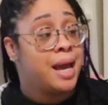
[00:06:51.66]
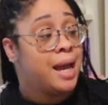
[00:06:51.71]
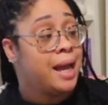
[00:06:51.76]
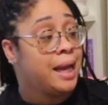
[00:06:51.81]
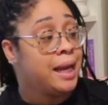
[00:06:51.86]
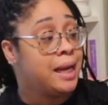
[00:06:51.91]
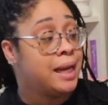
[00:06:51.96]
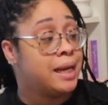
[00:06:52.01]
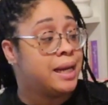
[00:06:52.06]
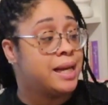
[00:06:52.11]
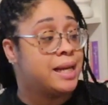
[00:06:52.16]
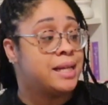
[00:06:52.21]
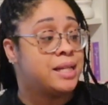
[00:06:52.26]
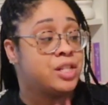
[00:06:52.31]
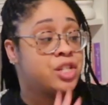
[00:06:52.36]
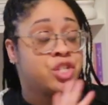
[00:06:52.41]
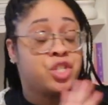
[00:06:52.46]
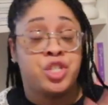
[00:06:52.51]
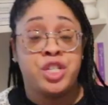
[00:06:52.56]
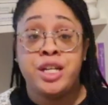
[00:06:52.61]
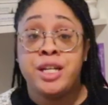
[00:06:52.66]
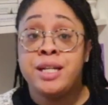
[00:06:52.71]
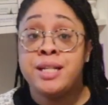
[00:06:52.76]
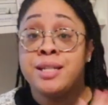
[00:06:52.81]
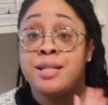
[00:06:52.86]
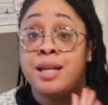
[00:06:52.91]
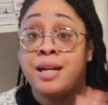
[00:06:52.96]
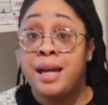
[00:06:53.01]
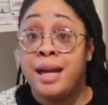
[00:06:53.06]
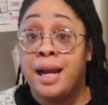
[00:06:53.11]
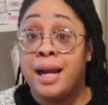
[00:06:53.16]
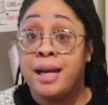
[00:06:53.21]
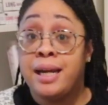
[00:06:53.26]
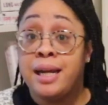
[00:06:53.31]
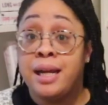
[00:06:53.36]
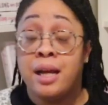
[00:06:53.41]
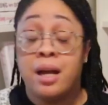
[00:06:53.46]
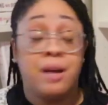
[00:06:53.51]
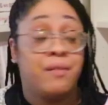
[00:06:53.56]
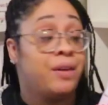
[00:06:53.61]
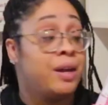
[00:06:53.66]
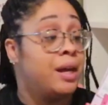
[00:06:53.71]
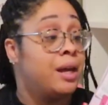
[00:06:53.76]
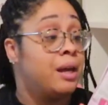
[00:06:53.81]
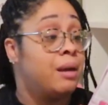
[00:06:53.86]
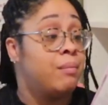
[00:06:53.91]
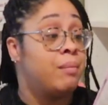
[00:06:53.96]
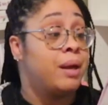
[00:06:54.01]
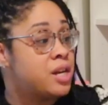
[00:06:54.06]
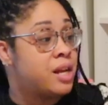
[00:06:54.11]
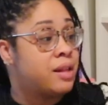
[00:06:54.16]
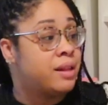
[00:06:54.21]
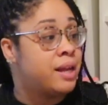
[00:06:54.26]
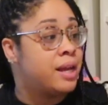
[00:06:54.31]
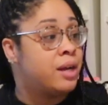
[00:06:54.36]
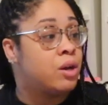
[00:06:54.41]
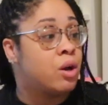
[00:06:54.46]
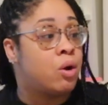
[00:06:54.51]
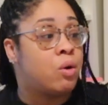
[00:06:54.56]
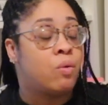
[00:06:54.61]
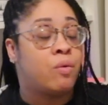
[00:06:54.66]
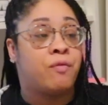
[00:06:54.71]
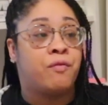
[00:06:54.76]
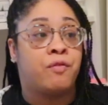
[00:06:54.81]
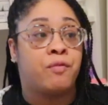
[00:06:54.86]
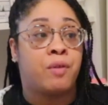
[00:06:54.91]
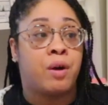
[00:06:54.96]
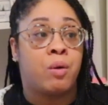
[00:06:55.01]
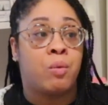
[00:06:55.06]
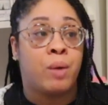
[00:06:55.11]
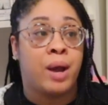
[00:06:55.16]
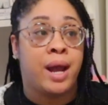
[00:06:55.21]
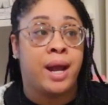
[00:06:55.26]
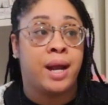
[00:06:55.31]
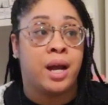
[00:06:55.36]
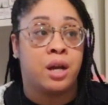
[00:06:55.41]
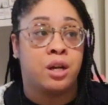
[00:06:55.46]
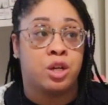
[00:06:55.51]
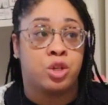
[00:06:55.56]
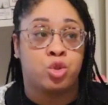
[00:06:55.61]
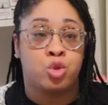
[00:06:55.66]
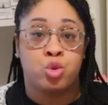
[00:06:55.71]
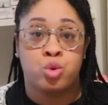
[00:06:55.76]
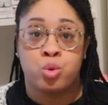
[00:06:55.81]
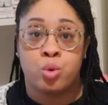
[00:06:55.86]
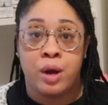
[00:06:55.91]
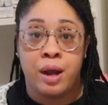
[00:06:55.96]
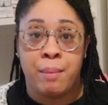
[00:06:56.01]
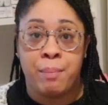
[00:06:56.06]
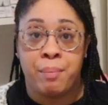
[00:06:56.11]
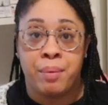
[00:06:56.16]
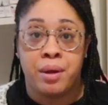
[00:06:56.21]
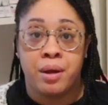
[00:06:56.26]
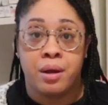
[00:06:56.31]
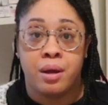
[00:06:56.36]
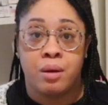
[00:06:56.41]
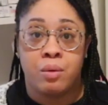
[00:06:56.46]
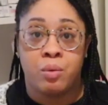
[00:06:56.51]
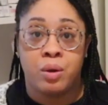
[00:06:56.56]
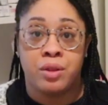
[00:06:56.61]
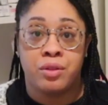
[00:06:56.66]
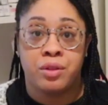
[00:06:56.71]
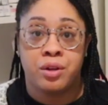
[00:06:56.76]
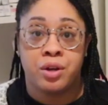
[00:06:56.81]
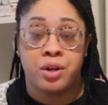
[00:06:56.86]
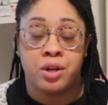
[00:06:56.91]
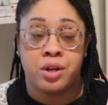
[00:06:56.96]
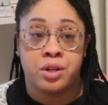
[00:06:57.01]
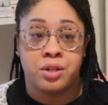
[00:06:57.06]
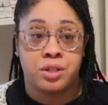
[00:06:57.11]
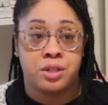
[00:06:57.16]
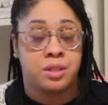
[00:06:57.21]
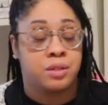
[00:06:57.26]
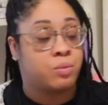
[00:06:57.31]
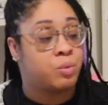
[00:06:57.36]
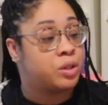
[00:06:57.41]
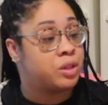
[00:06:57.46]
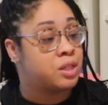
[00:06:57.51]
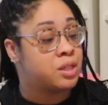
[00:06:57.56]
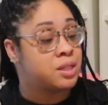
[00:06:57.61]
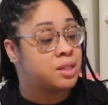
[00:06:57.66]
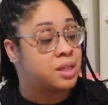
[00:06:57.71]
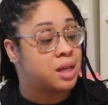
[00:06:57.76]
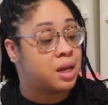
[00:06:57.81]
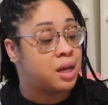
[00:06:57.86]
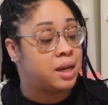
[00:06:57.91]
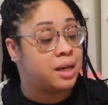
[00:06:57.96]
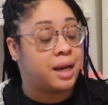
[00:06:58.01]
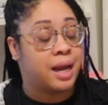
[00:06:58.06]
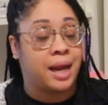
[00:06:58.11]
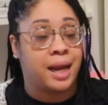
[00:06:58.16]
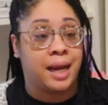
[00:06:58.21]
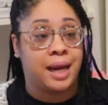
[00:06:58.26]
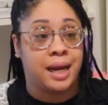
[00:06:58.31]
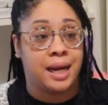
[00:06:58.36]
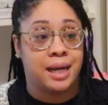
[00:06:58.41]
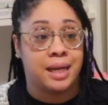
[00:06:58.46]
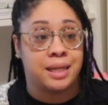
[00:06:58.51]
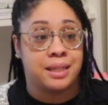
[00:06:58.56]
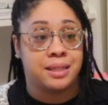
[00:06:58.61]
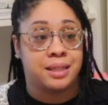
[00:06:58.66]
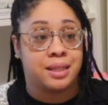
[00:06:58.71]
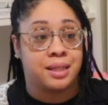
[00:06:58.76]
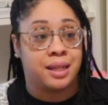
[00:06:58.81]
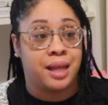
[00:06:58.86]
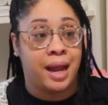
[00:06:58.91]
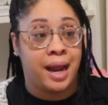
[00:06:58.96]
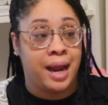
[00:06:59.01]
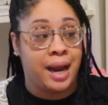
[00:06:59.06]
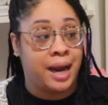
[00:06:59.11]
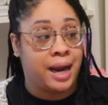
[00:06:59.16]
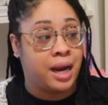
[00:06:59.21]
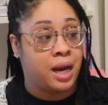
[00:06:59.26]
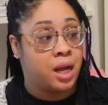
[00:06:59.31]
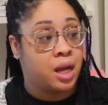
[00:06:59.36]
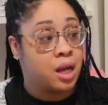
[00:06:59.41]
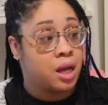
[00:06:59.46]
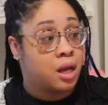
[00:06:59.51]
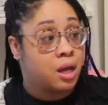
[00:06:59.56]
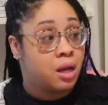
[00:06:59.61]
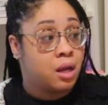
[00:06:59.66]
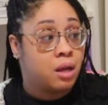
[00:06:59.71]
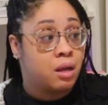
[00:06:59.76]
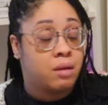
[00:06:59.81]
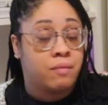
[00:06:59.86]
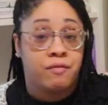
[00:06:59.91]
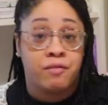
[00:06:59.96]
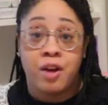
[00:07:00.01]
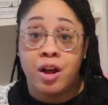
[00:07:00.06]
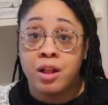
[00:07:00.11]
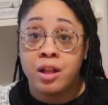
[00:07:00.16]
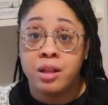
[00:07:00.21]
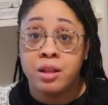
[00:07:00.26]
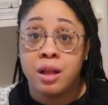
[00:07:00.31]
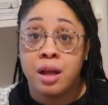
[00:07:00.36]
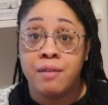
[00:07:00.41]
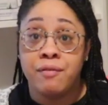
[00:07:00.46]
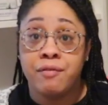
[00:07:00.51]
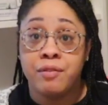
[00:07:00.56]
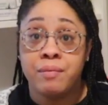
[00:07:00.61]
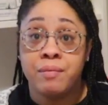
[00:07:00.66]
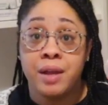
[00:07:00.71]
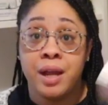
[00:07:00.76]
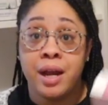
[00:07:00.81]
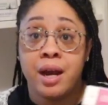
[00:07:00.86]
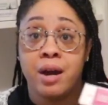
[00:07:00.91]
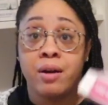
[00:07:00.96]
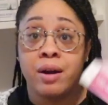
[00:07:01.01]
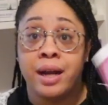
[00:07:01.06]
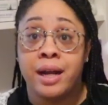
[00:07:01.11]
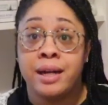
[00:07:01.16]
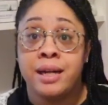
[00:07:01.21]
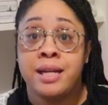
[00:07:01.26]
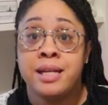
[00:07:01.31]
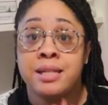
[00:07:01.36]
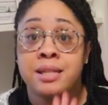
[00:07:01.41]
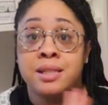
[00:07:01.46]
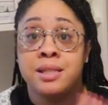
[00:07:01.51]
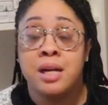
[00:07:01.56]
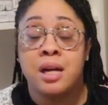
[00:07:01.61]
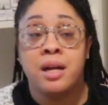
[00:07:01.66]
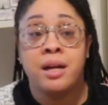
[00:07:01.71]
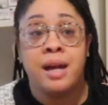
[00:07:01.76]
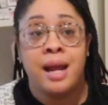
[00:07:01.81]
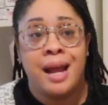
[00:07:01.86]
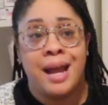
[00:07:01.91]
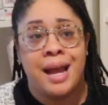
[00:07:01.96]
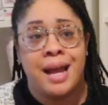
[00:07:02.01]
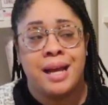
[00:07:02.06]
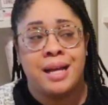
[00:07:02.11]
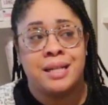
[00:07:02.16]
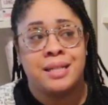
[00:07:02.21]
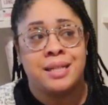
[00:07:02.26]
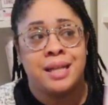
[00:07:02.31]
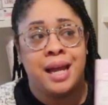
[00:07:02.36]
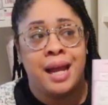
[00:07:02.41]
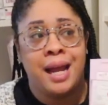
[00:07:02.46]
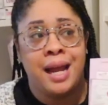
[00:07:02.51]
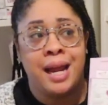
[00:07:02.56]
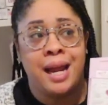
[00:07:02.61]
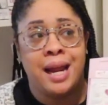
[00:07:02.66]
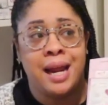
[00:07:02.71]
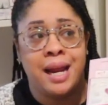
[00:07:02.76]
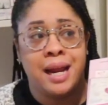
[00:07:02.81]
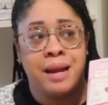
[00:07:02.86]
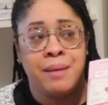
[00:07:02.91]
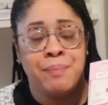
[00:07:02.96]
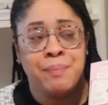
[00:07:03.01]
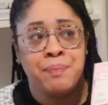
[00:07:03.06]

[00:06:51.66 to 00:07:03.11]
and she's the nanny of him, and they go away on a trip with the son, and they fall in love from there. And his son has a